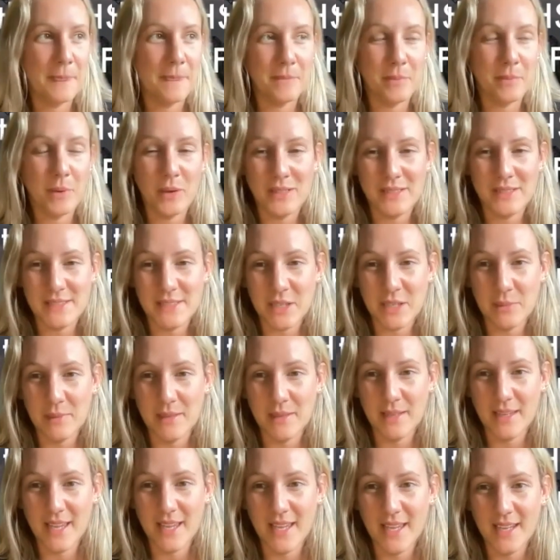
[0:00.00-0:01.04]
points
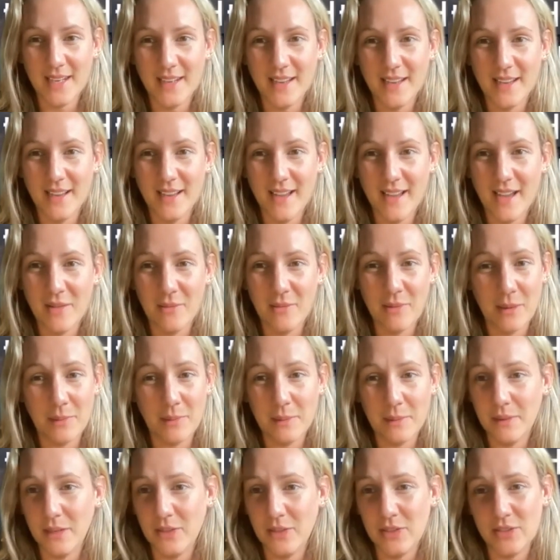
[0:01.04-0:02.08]
coming in where
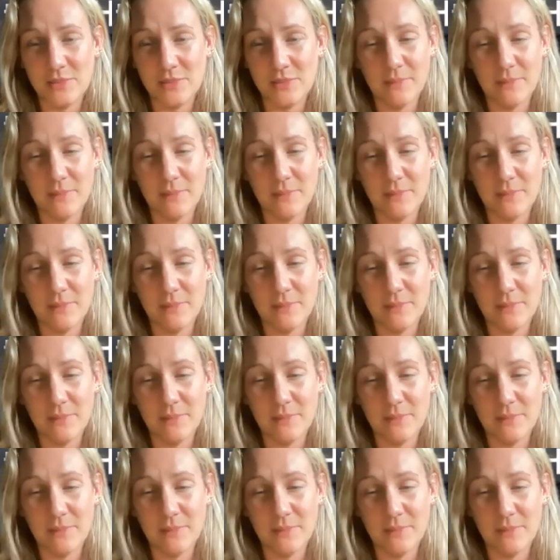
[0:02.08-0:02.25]
people are just